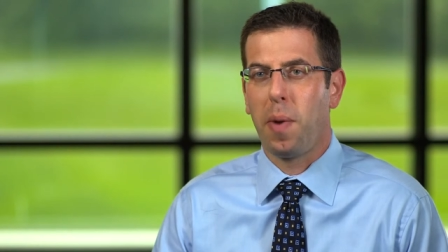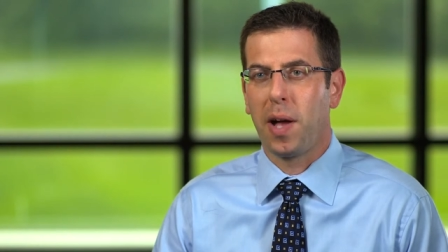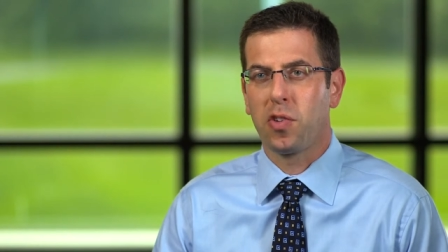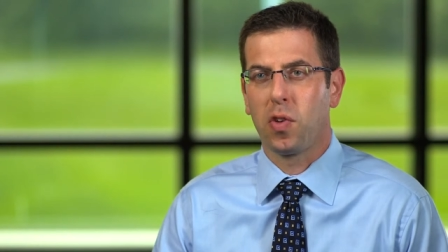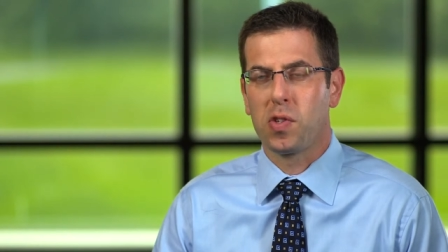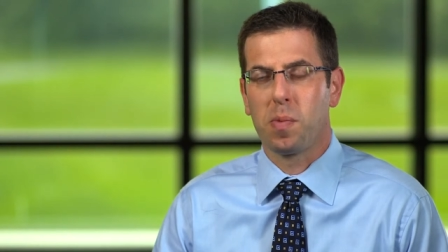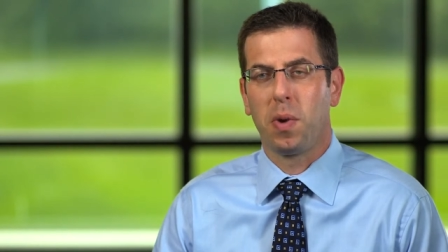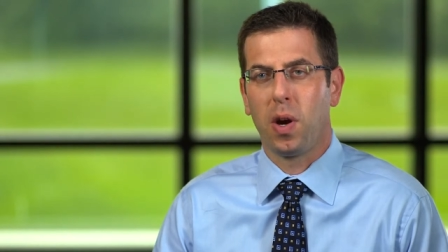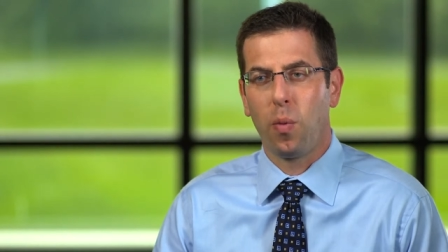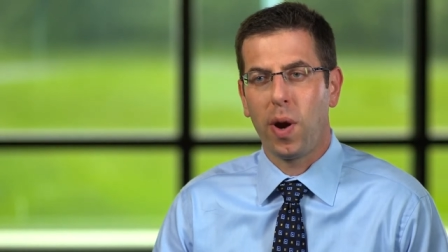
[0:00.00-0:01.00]

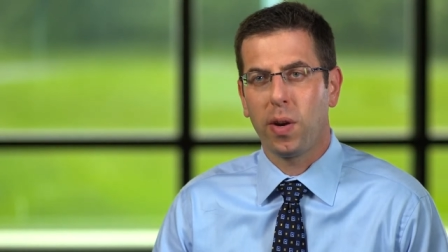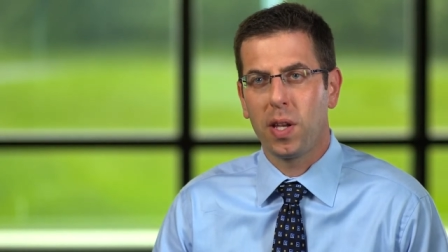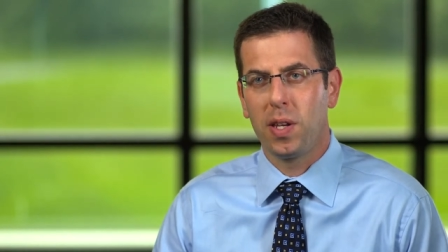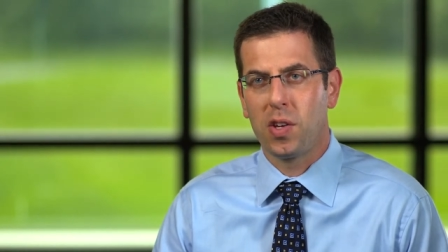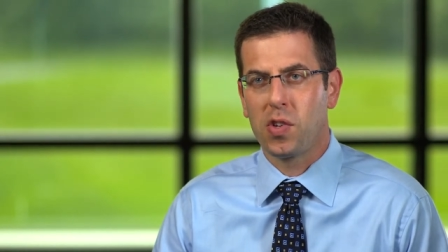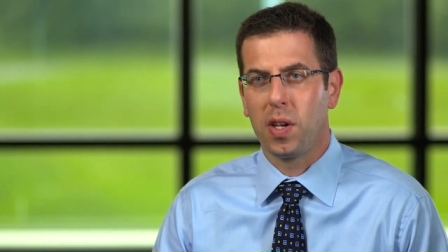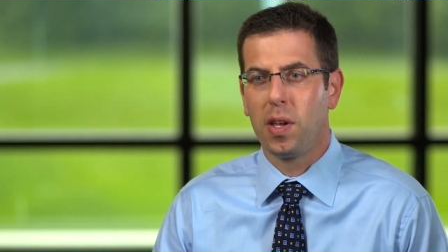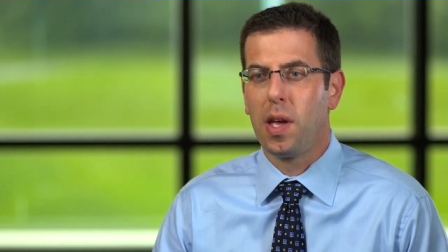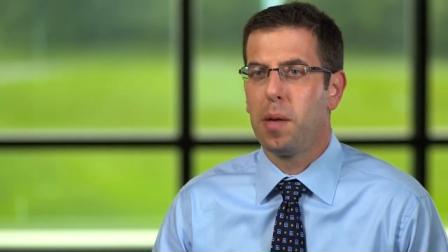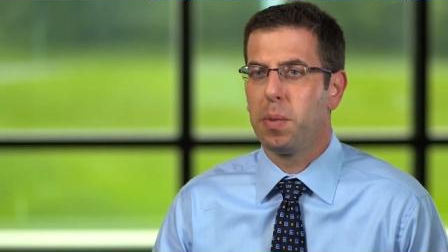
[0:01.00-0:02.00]
botulism, a rare
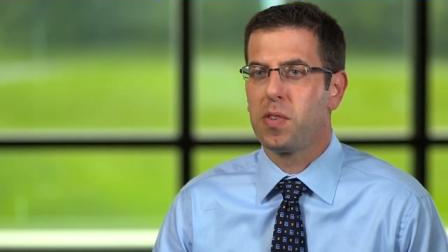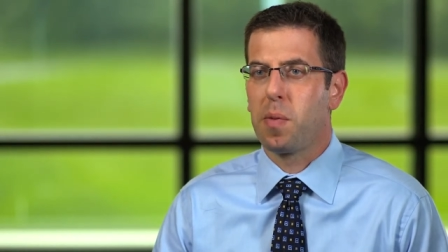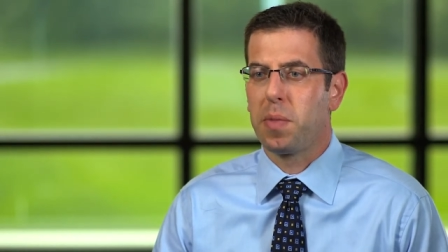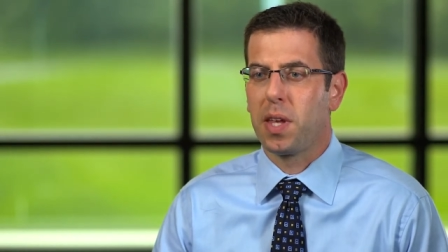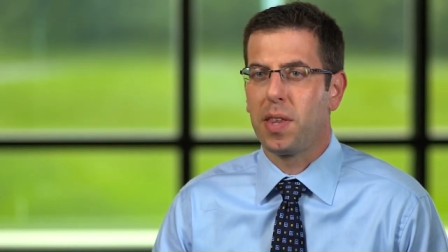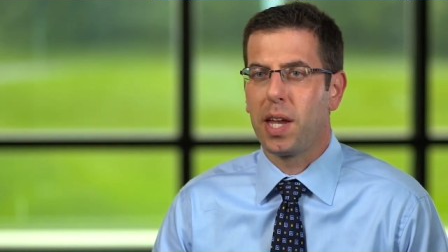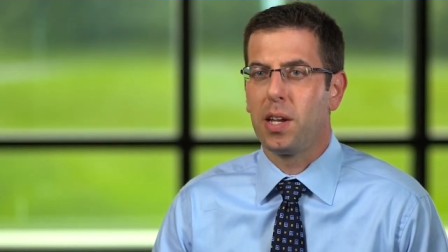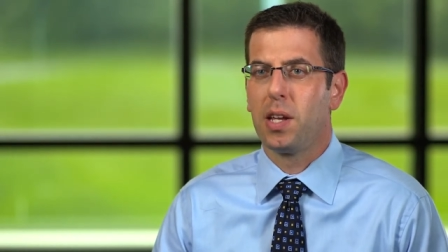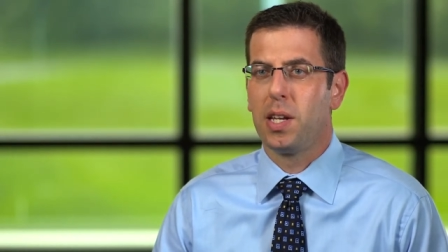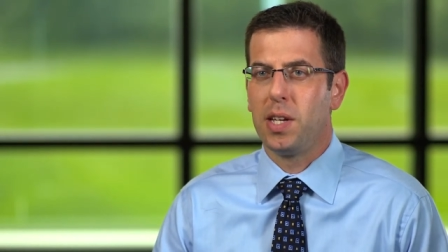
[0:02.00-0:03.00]
condition, but something that
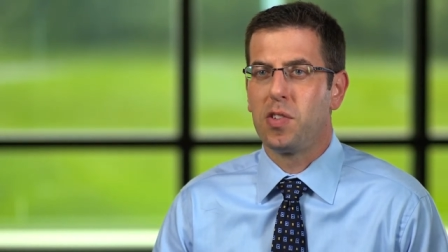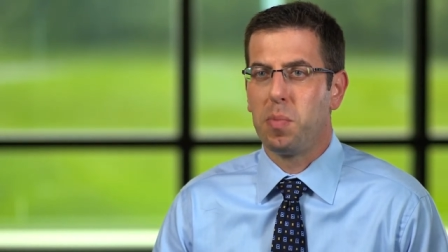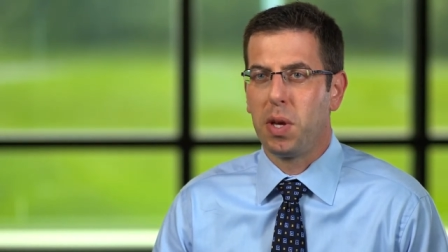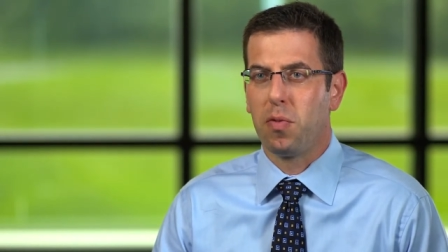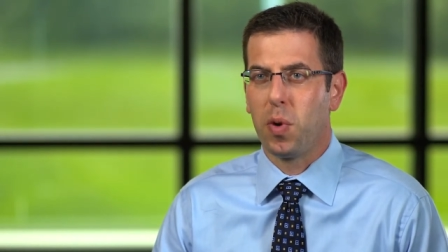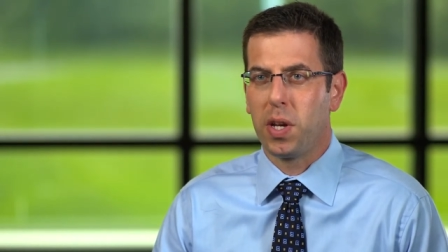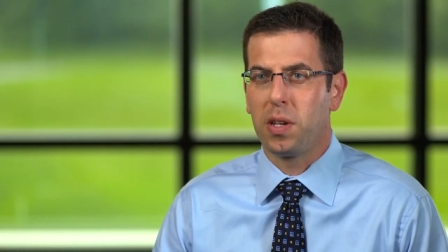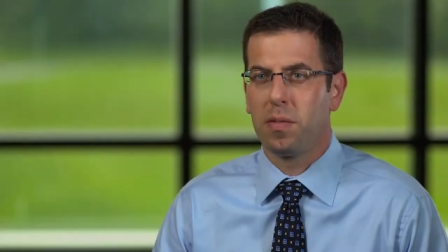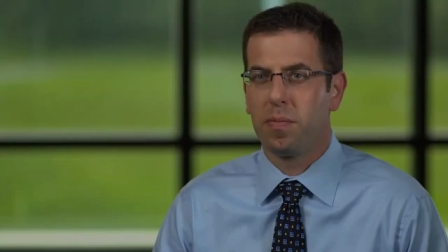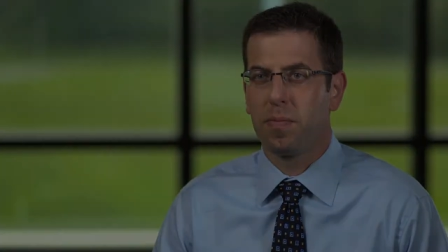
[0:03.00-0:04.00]
needs to be avoided.